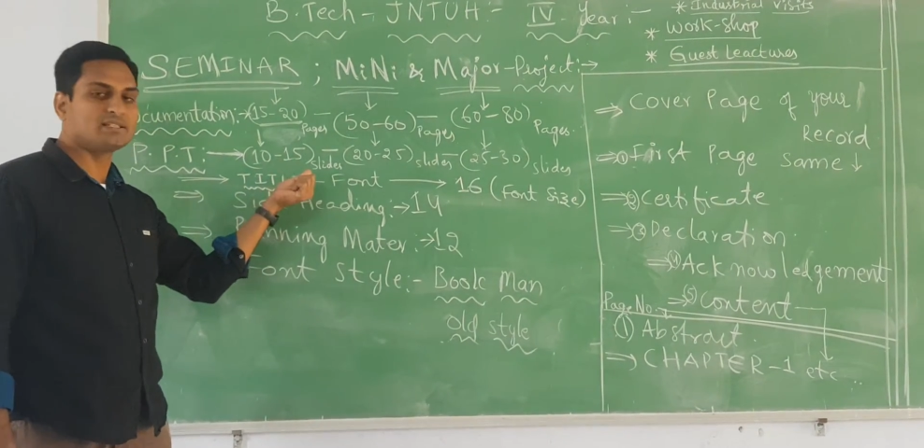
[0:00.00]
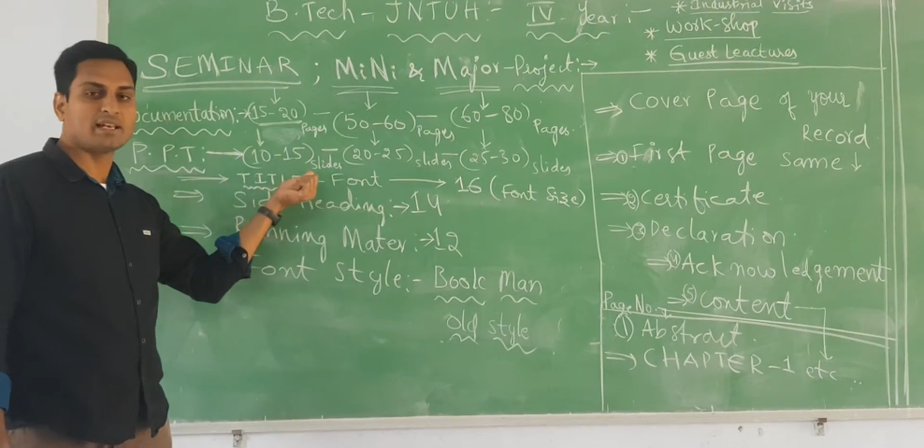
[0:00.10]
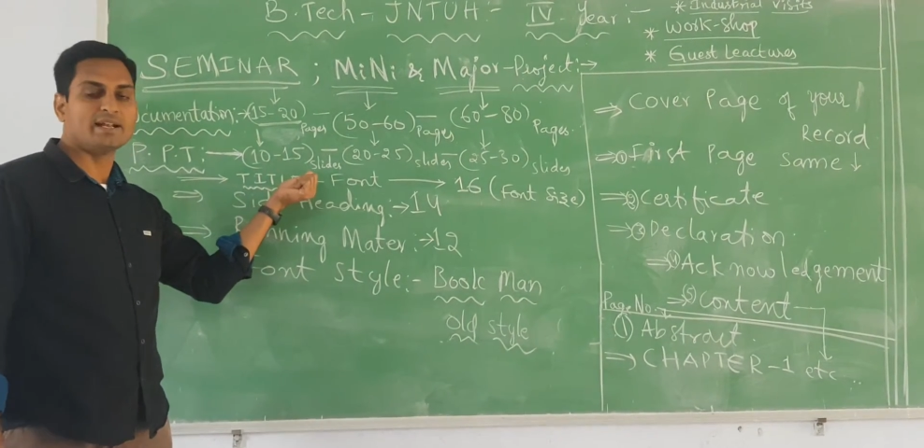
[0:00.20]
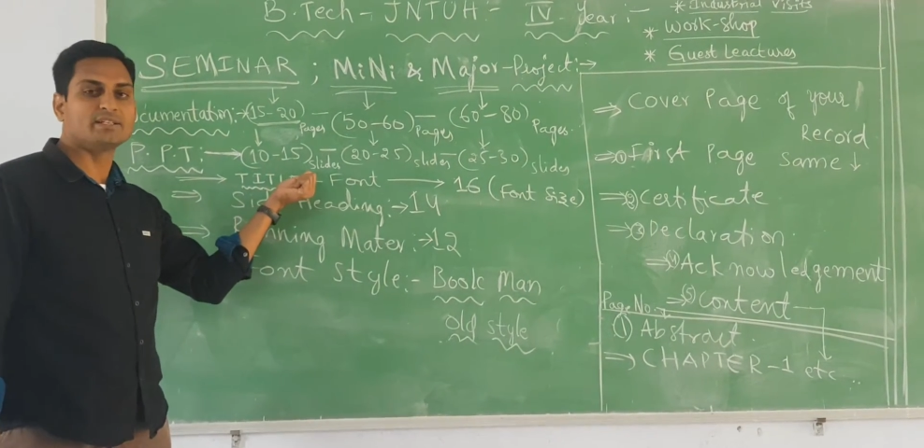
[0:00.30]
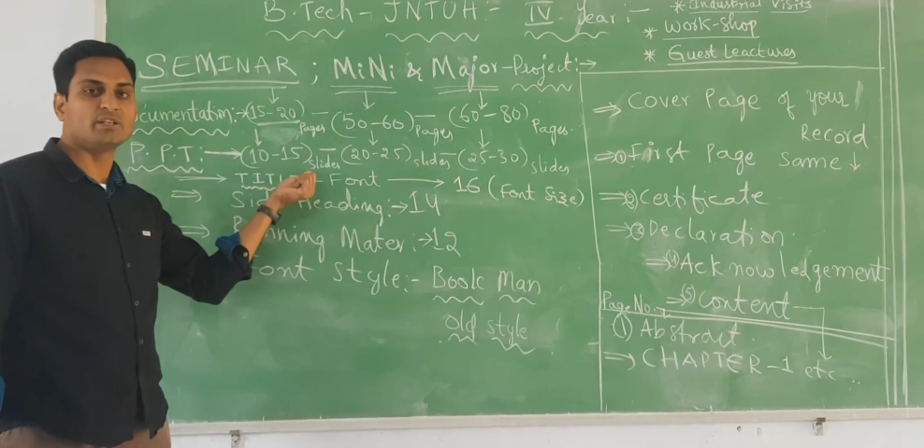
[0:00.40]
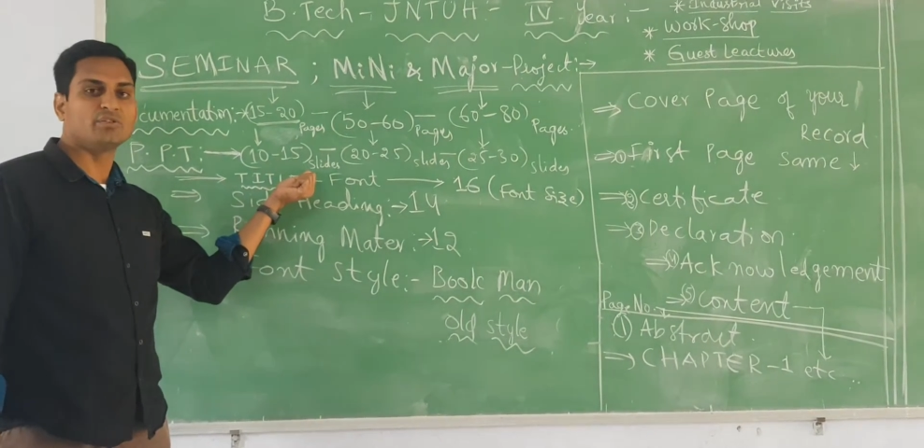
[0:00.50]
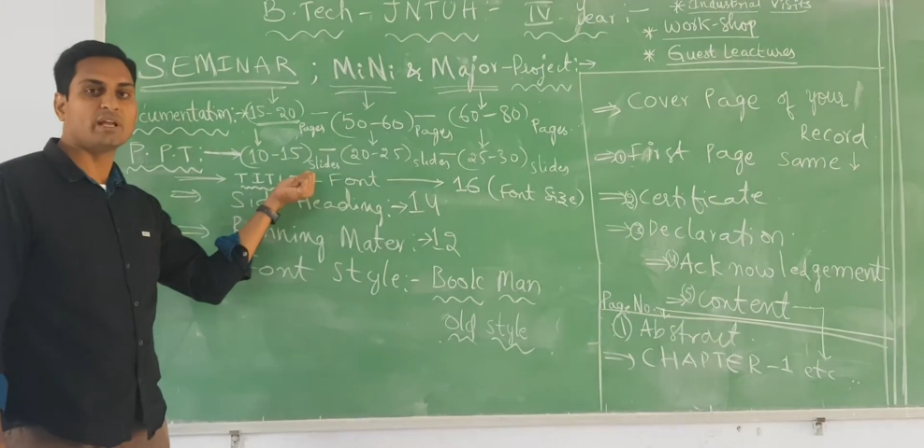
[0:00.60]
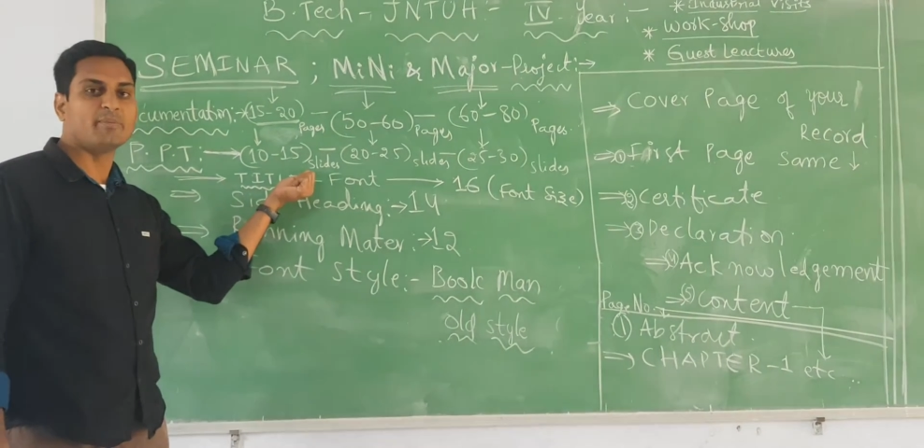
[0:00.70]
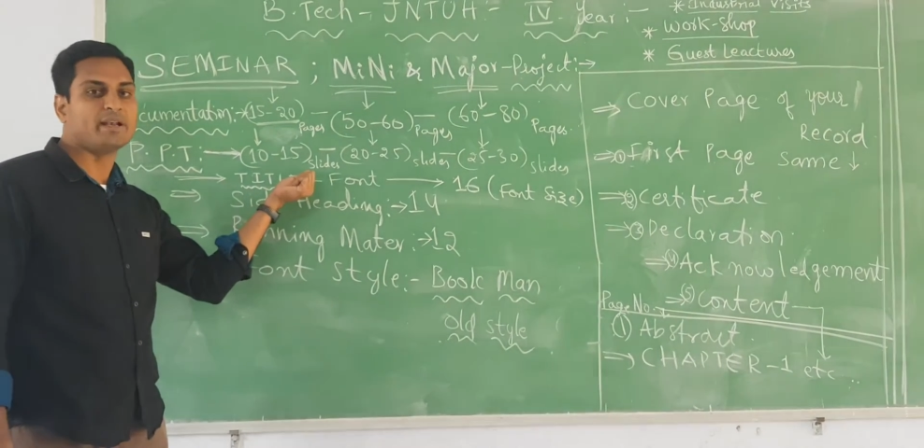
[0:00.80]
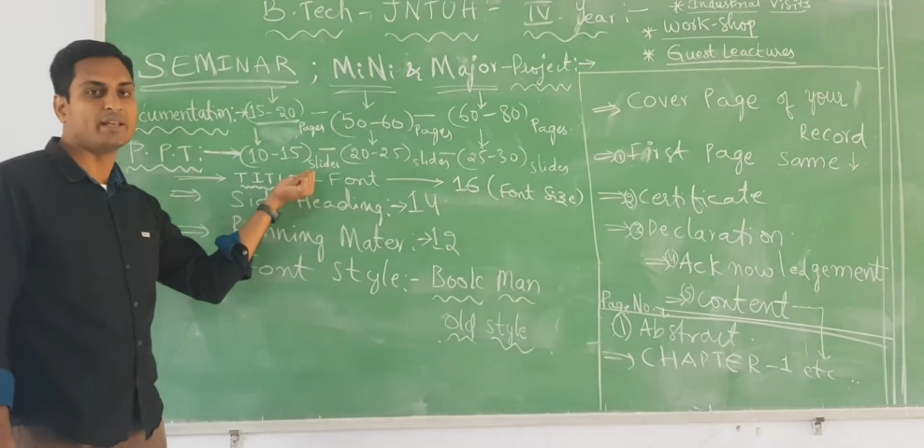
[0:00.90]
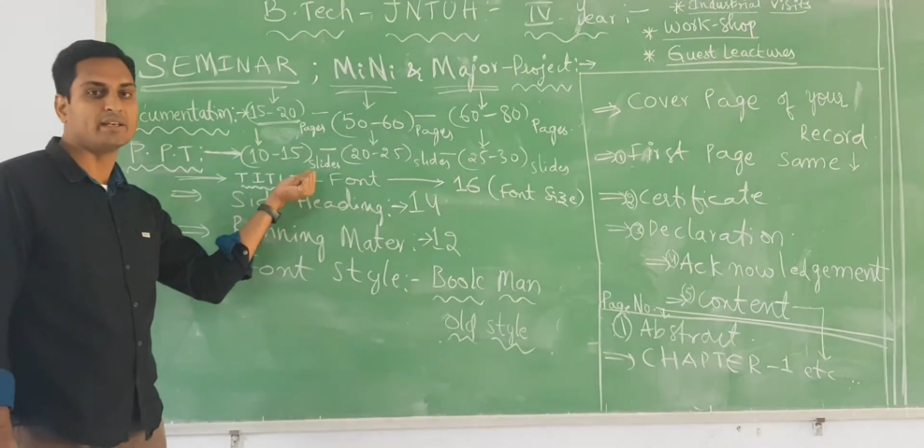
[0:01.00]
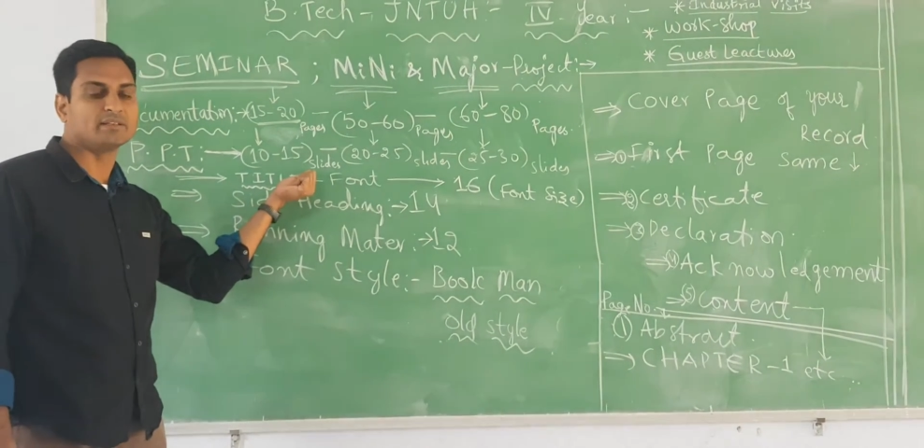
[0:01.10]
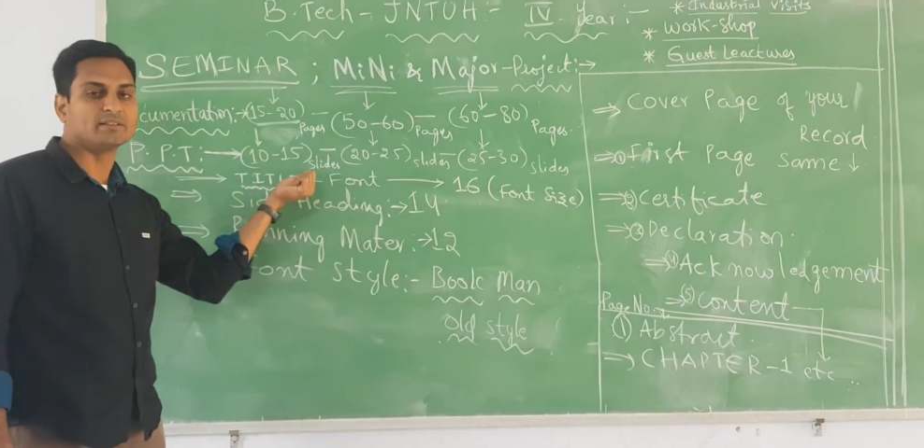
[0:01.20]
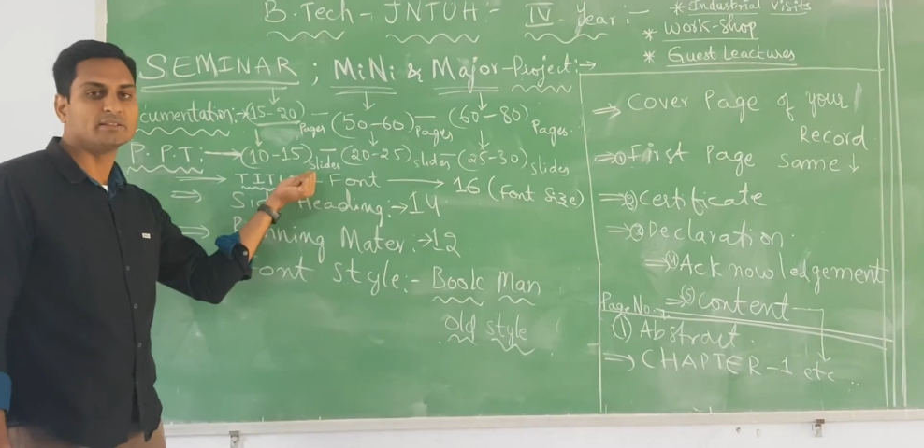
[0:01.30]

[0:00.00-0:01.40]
slides you can maintain.